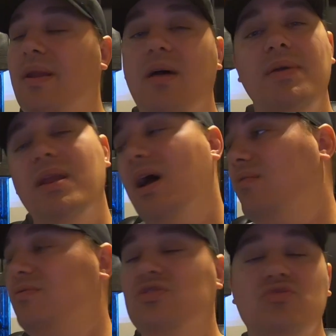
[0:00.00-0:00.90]
And I mean,
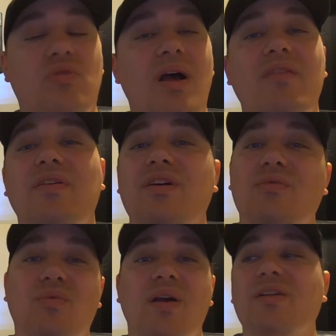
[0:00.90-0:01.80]
I was driving
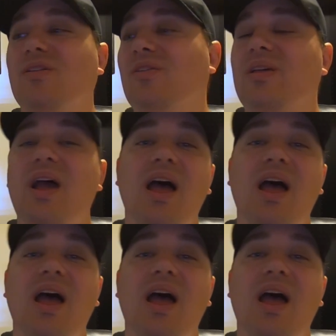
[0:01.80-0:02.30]
it regularly.